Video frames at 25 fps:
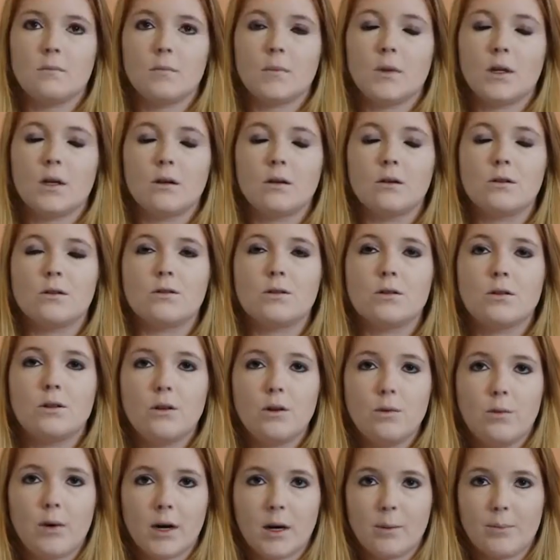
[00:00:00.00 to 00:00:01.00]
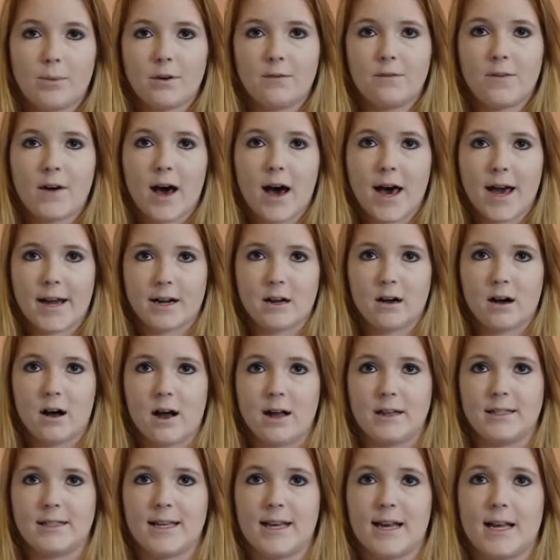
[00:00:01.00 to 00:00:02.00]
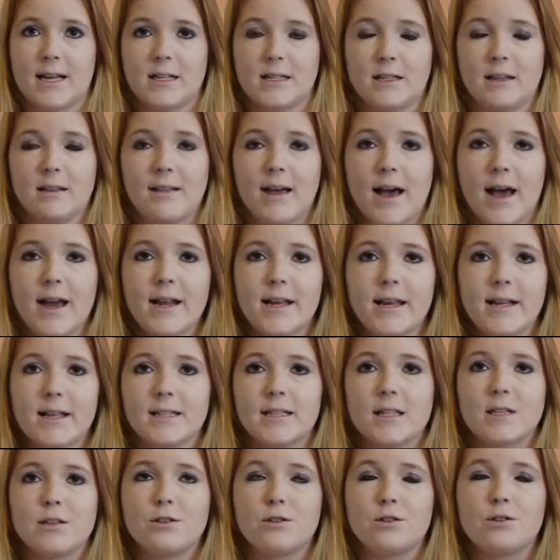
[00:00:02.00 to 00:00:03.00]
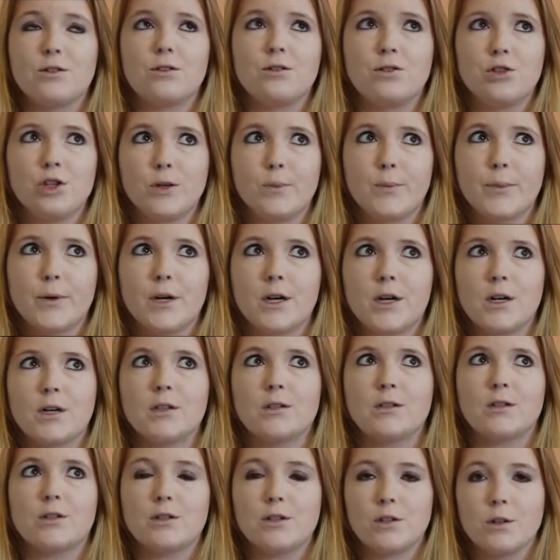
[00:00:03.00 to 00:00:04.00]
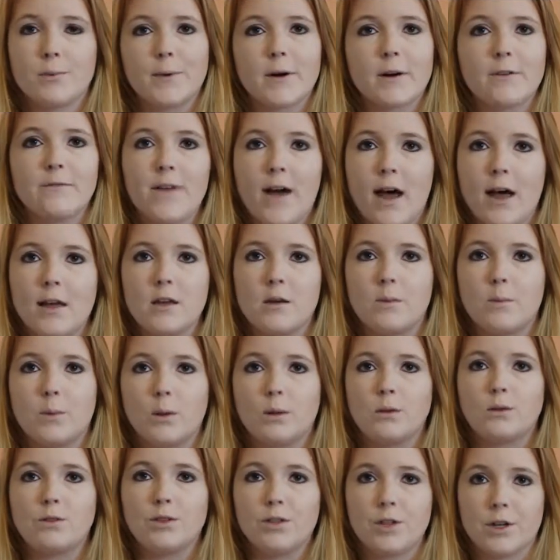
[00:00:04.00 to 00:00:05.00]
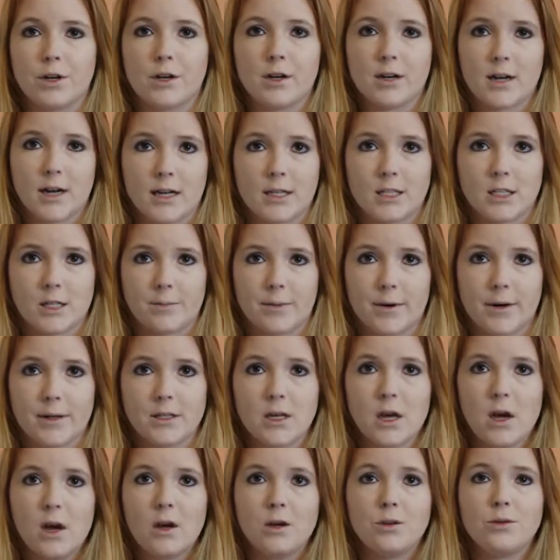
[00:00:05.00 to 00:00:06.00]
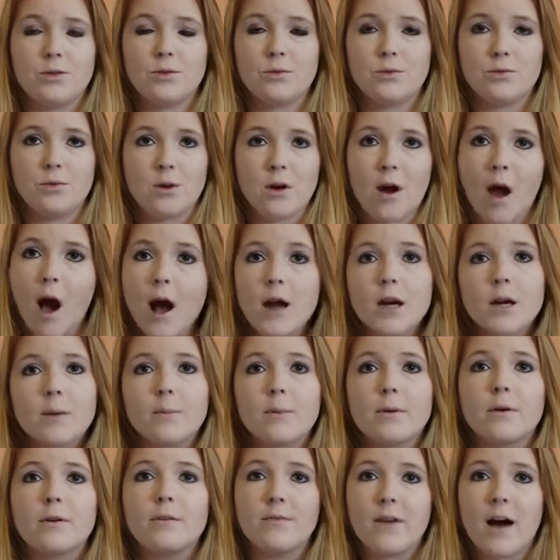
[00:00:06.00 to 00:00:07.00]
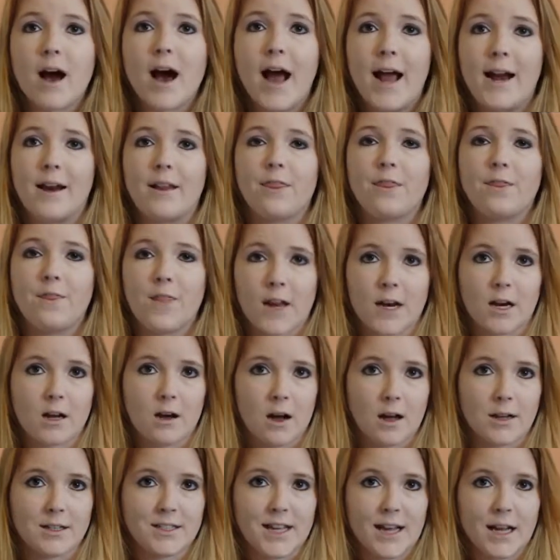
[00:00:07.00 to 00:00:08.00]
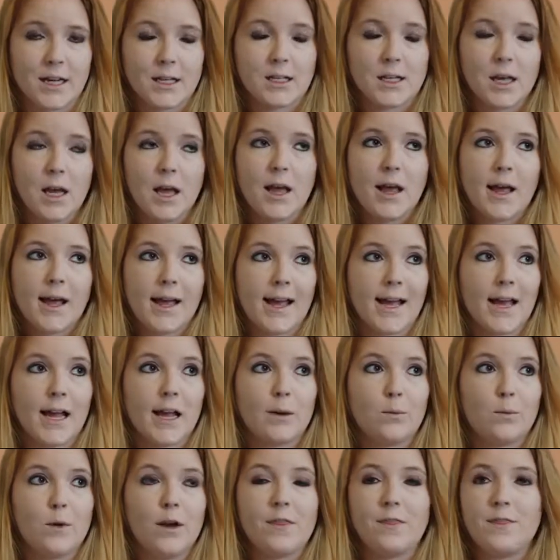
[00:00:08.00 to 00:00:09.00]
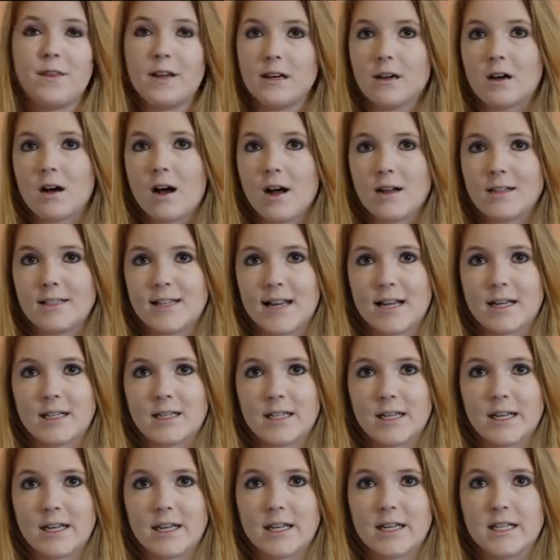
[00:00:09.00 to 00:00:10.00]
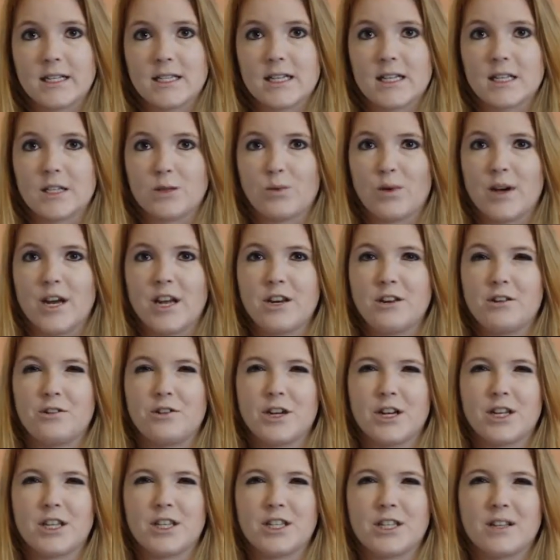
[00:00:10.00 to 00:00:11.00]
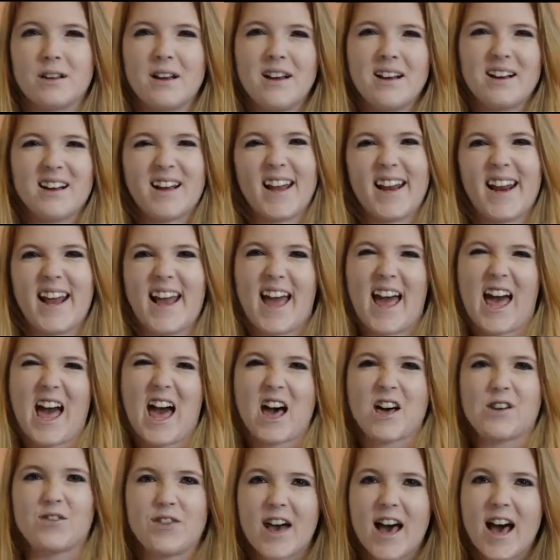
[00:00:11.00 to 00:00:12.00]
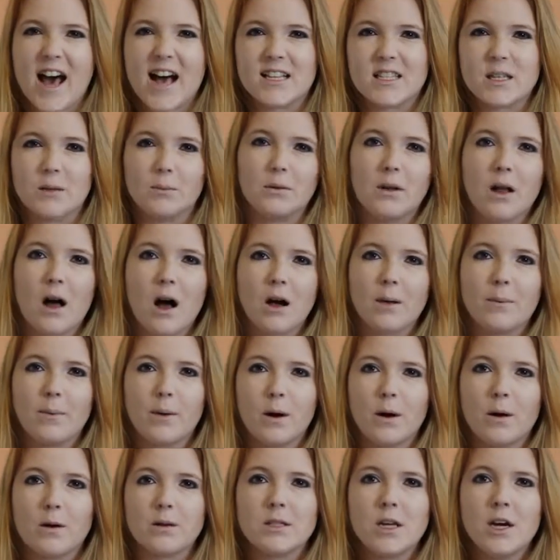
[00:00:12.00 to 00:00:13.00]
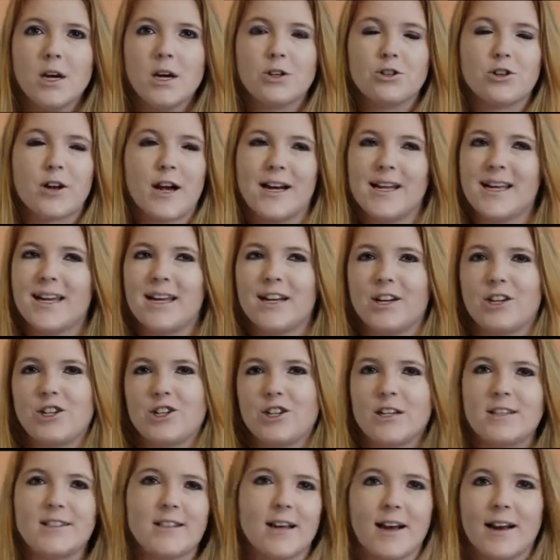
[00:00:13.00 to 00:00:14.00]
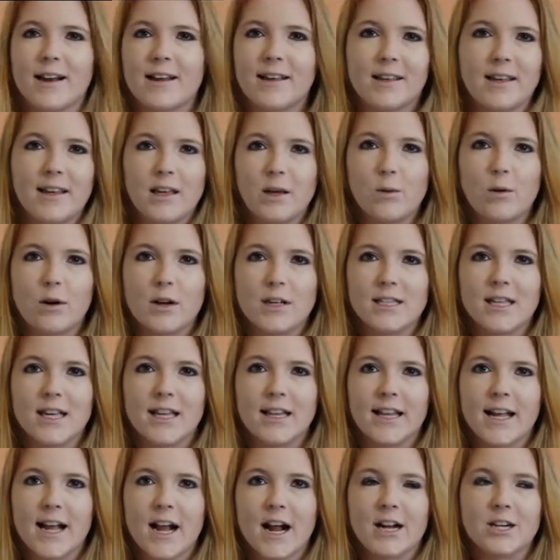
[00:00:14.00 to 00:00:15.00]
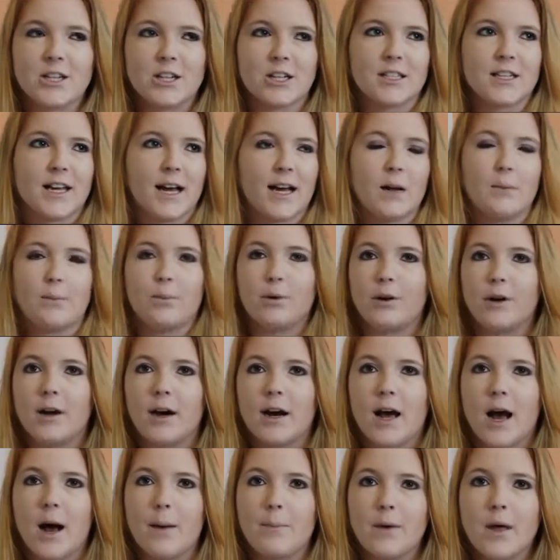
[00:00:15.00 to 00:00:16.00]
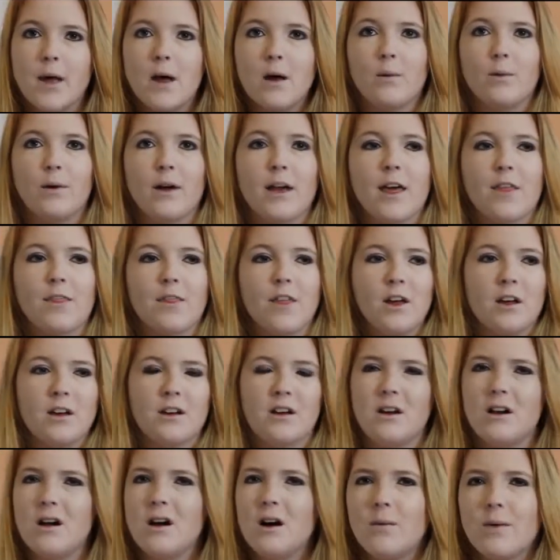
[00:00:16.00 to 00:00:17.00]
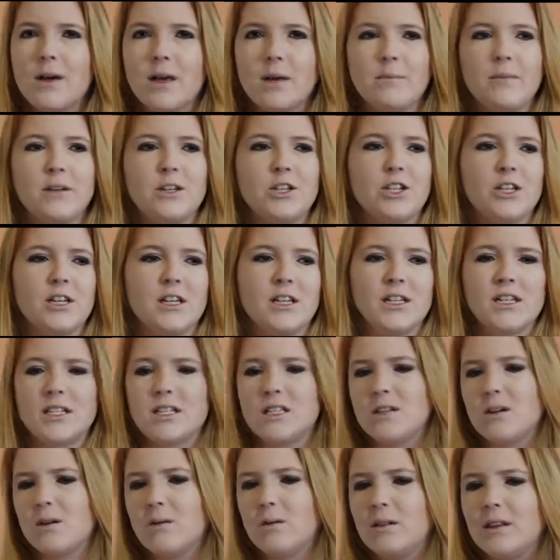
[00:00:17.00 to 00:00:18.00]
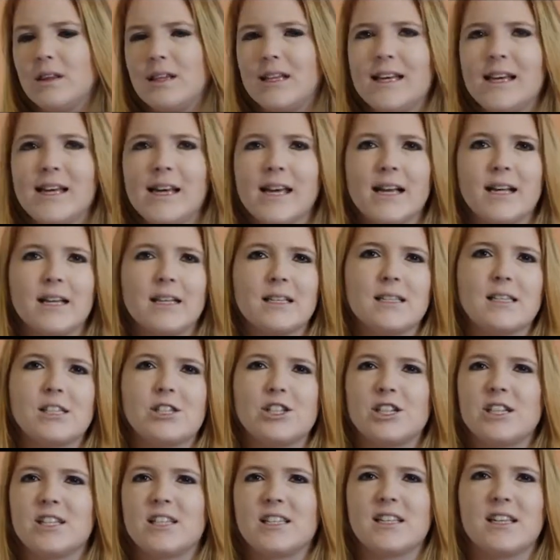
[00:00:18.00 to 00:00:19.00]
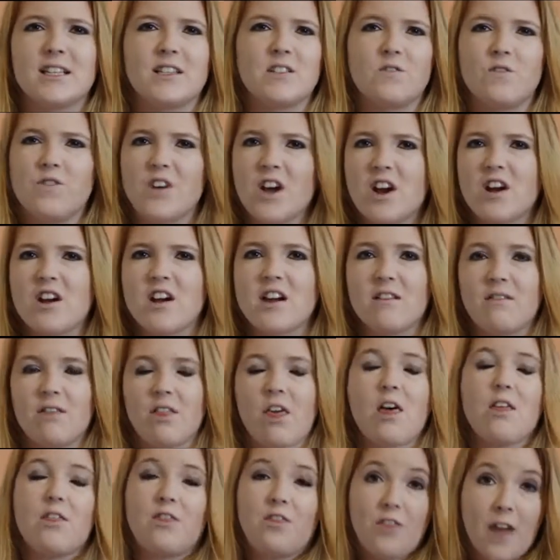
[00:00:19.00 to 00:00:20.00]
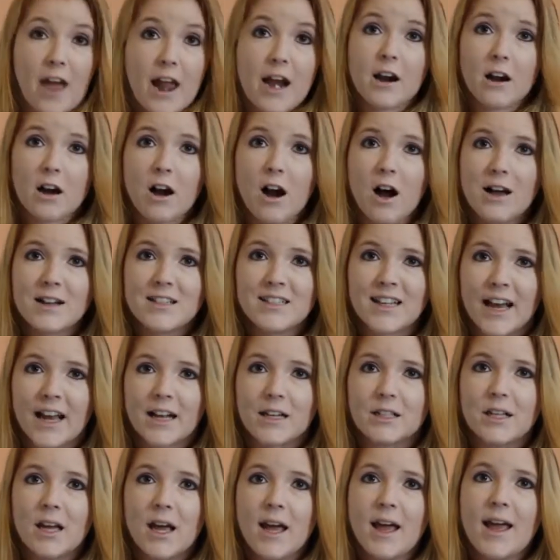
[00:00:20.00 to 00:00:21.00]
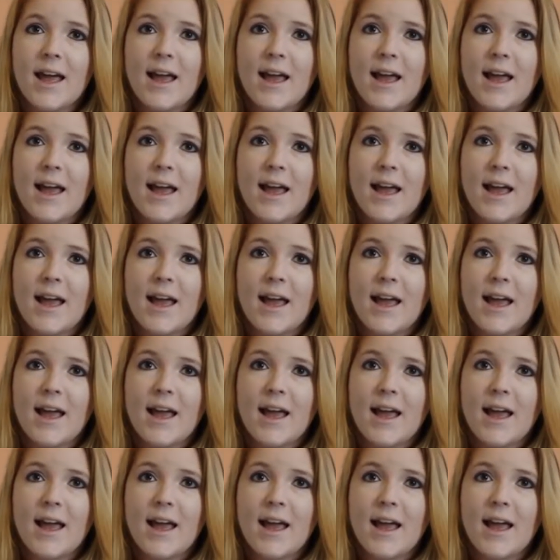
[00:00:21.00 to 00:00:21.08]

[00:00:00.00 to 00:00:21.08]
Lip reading: So you want to provide content that is super, super valuable to your customers. Do not provide thin content. And what thin content is when you just kind of half-ass a blog post, try to get a shit ton of keywords in there and just kind of put it up with no images, no links, it's very thin content.